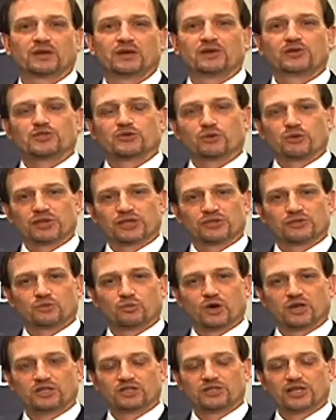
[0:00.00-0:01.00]
So within
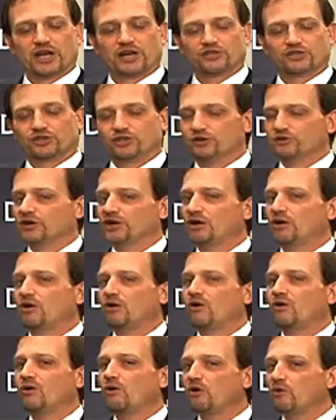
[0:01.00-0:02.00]
one station you can get a
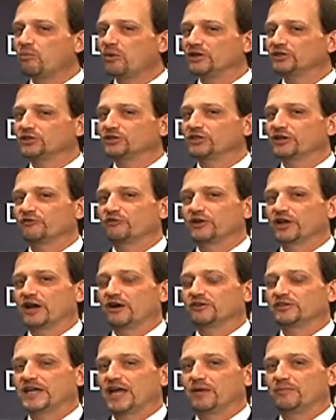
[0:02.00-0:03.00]
whole bunch of different
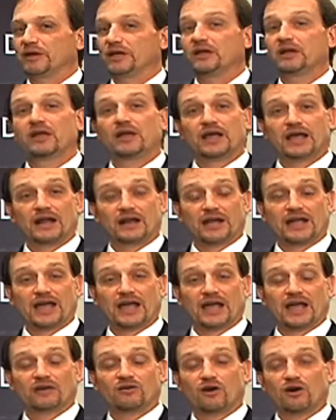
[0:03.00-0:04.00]
entertainment, and
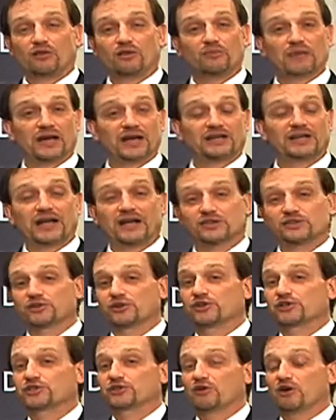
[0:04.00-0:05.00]
again, all the metadata is
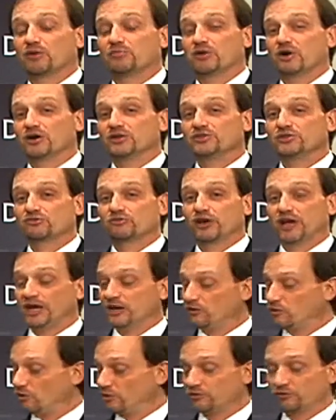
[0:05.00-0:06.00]
going to show up on screen
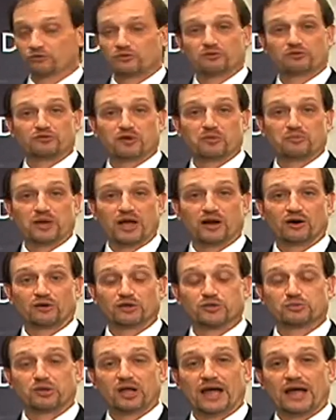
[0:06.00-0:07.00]
or through the front panel
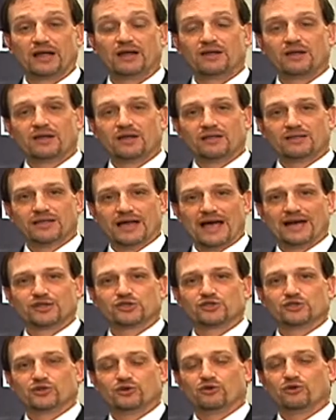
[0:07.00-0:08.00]
display. That is
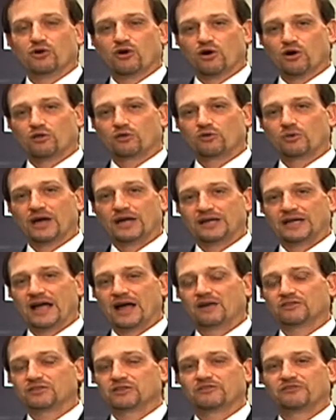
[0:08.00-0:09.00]
new all the way
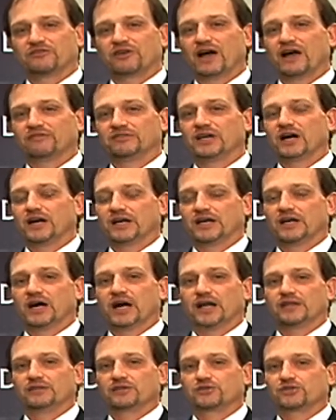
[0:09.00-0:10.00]
down to
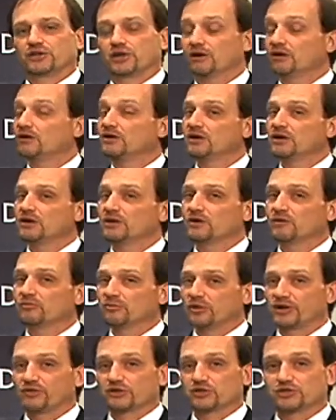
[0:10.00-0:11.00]
$5.99 this year.
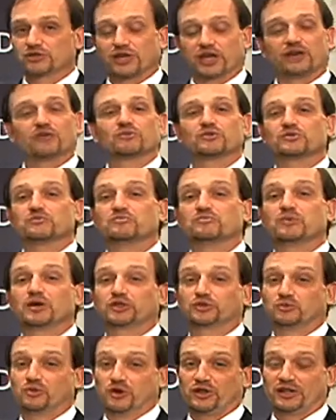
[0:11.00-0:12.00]
Previously it was
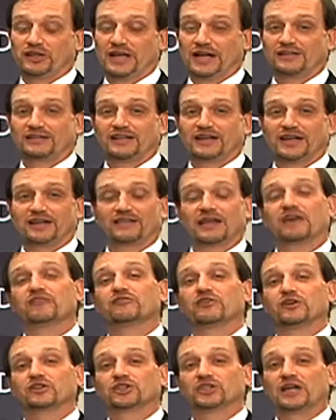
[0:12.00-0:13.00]
much more than that to get that
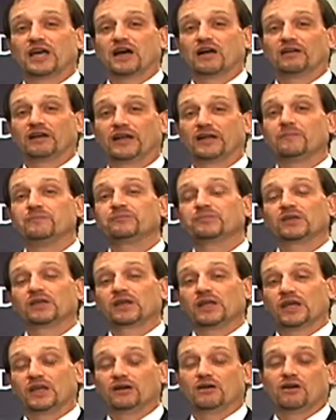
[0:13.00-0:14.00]
functionality
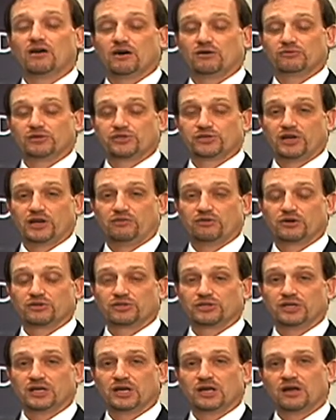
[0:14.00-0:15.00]
in our receivers.
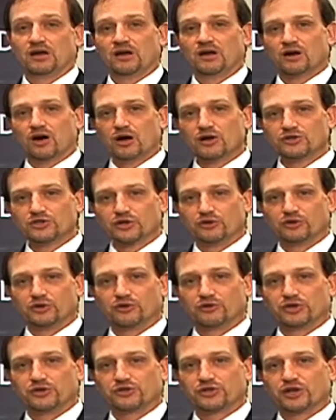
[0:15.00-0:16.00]
Also new
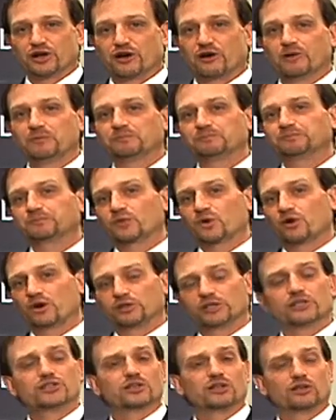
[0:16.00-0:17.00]
this year, or at
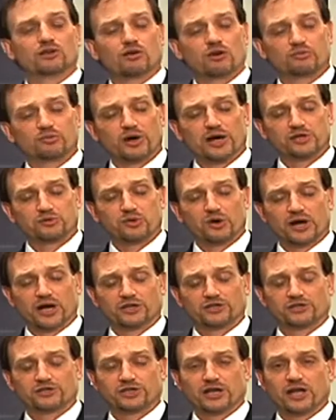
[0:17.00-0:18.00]
least at a lower price point I
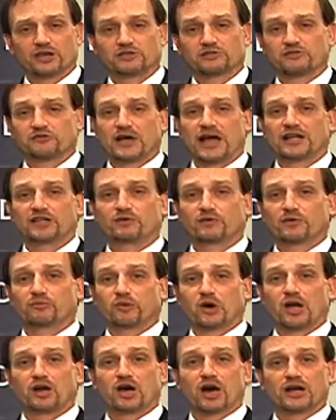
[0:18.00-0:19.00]
should say, is the fact that we
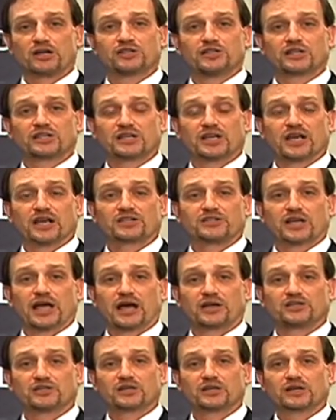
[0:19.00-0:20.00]
brought Odyssey
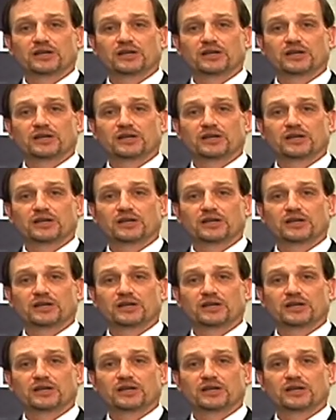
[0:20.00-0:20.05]
DSX.